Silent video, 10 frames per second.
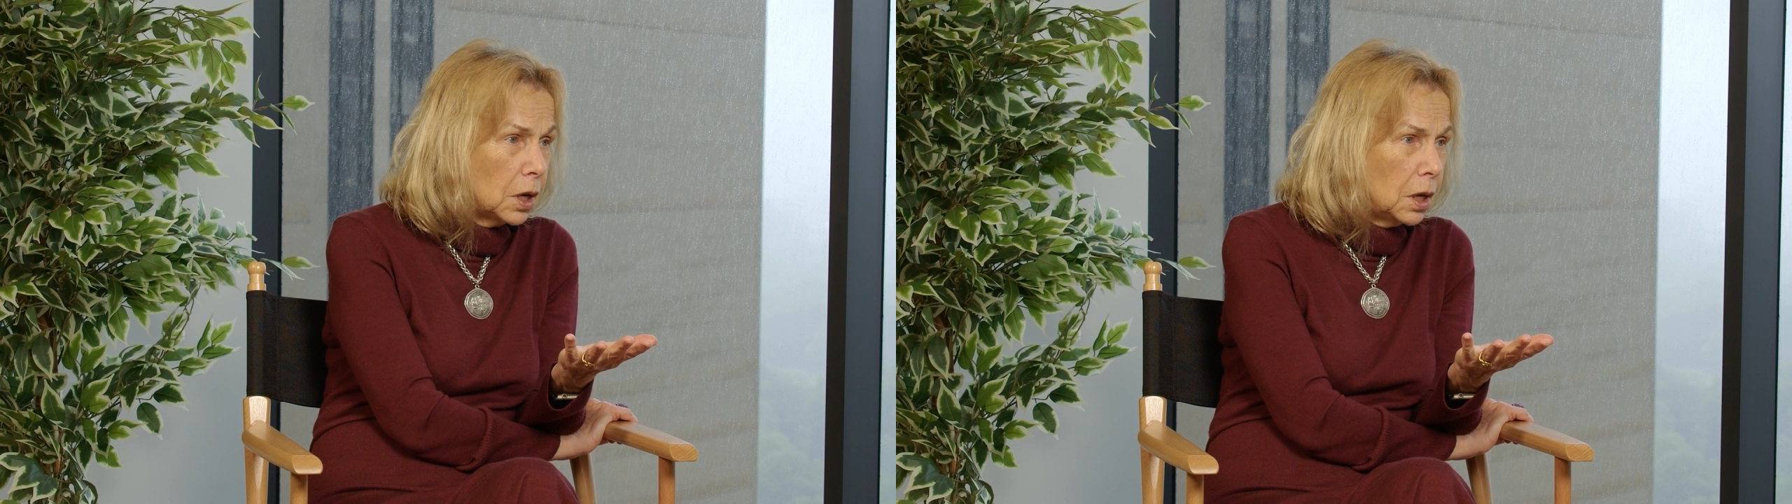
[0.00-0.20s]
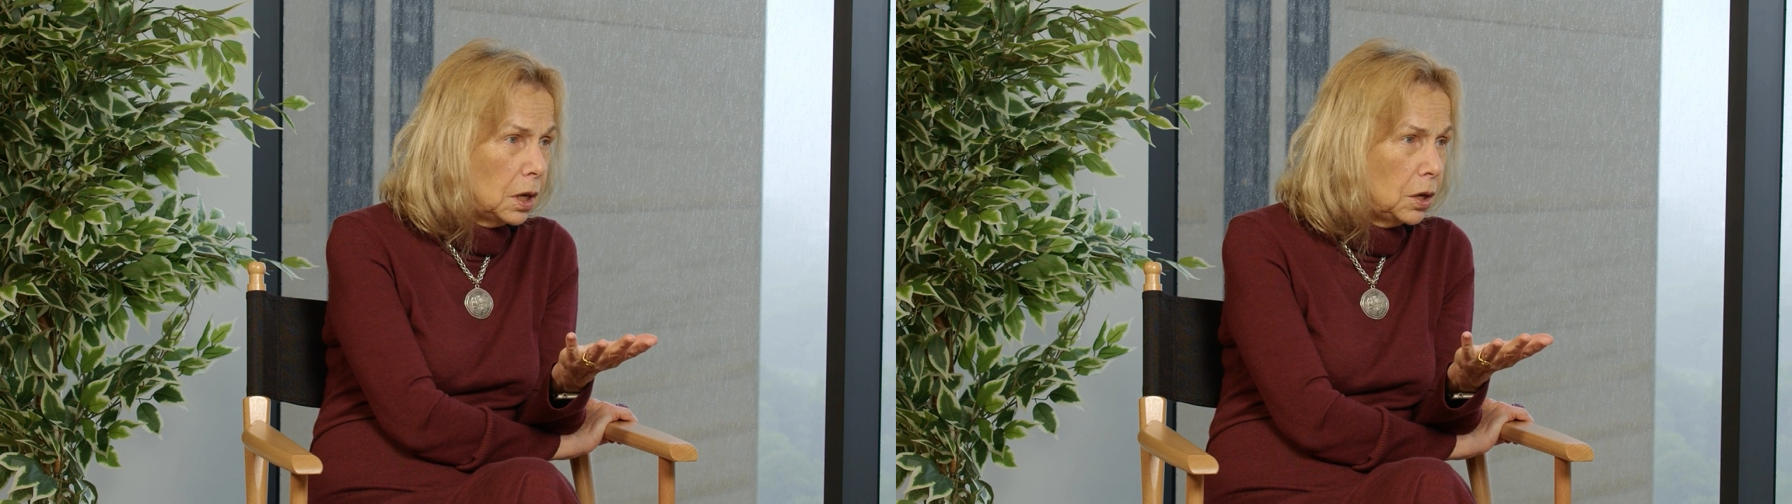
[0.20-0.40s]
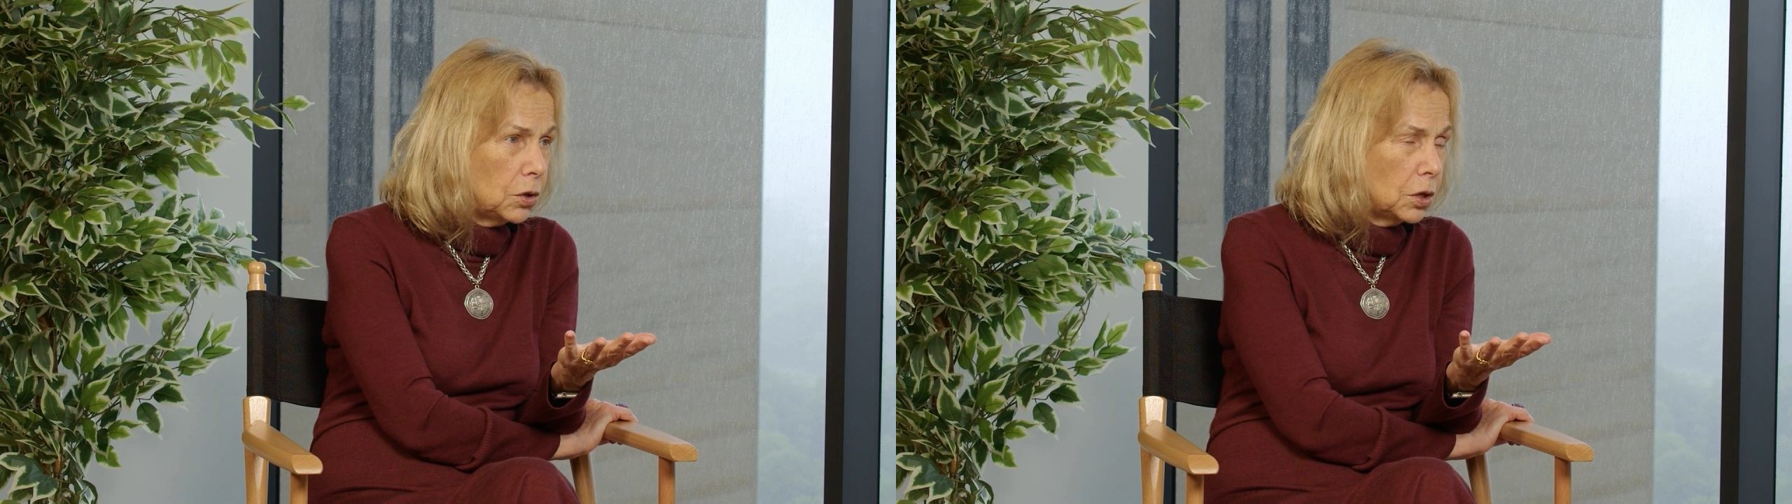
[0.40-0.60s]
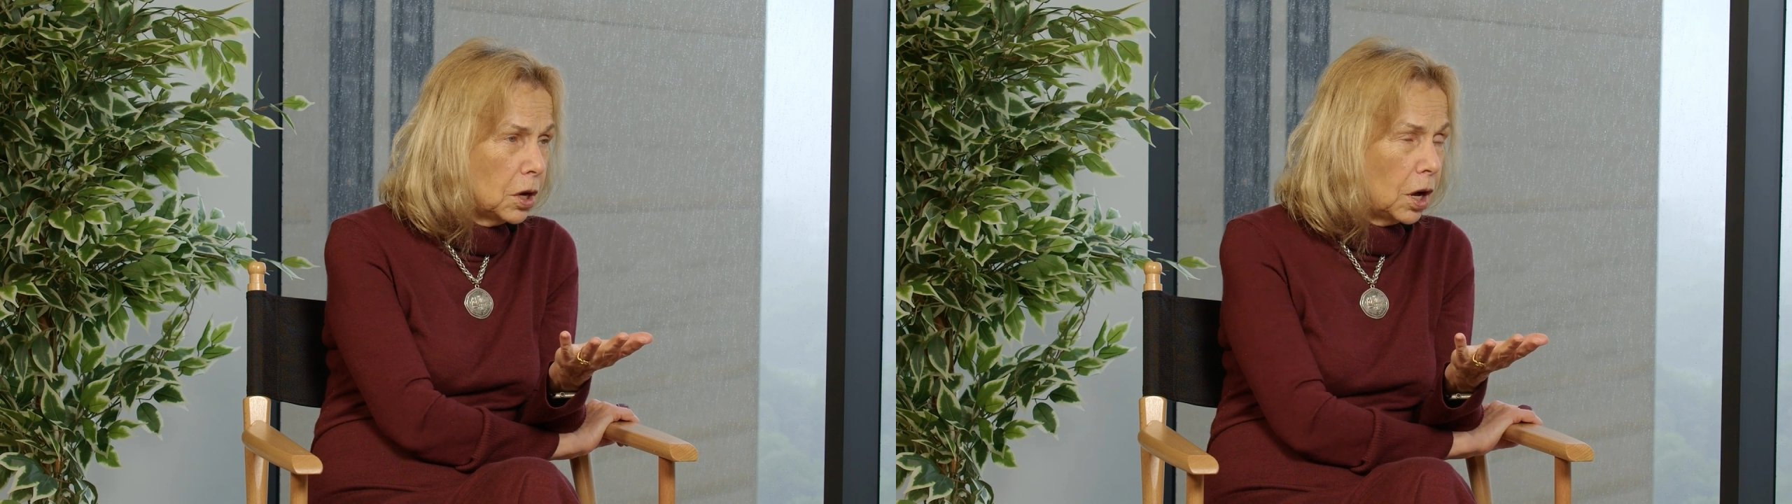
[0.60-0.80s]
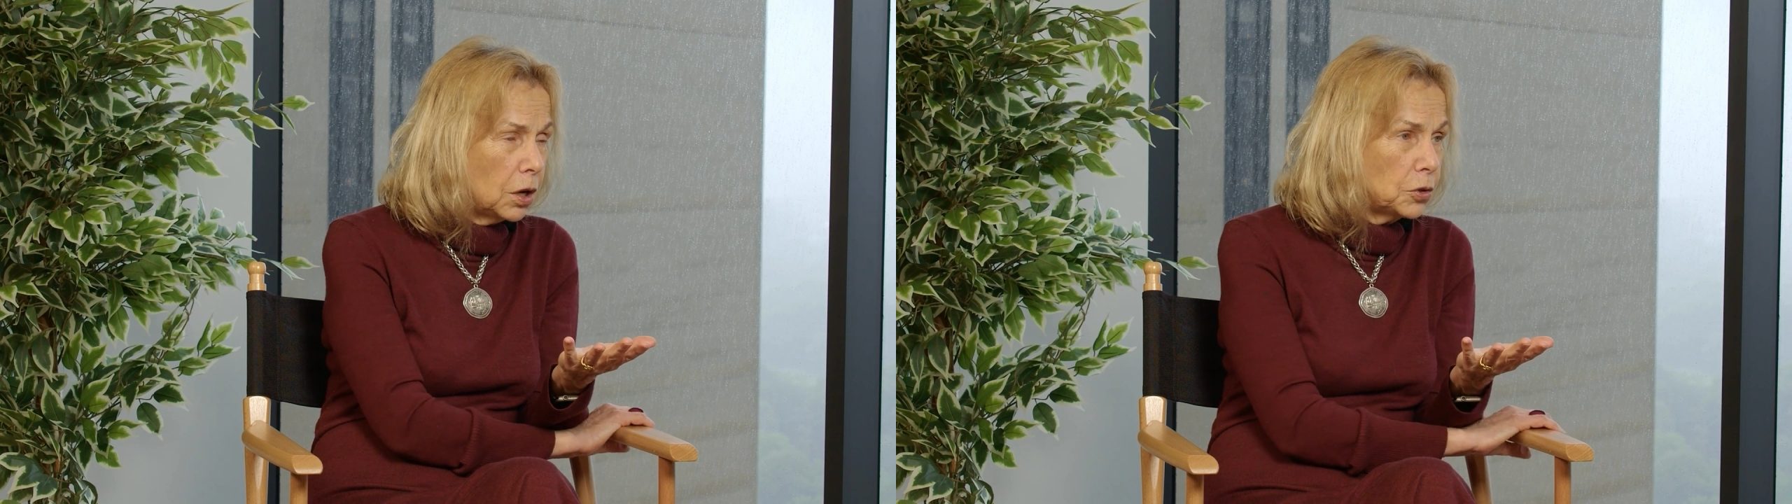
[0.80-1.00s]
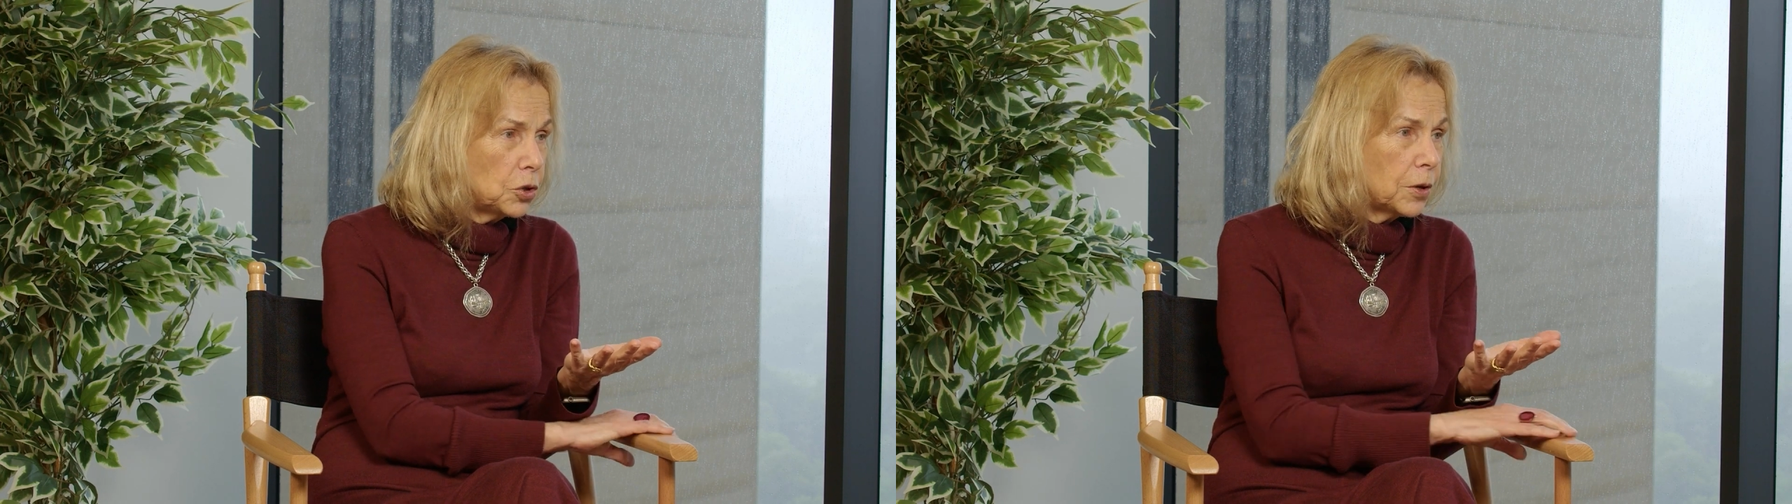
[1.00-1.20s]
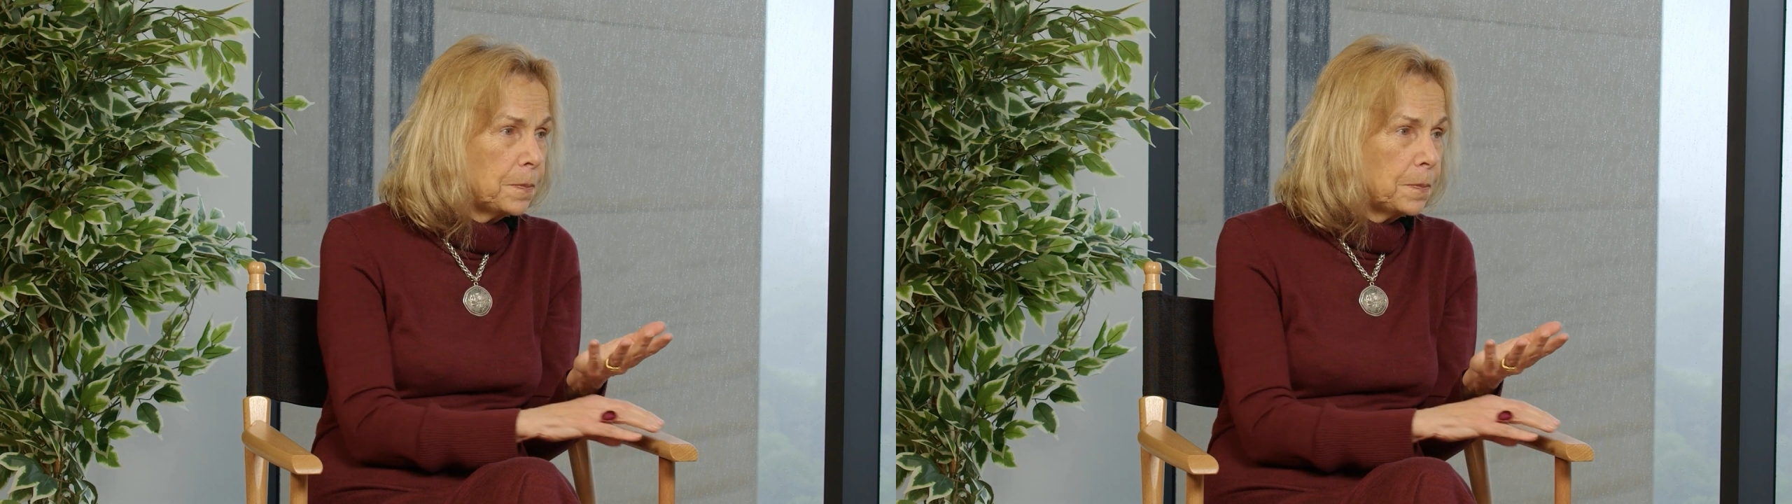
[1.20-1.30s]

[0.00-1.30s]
he could cause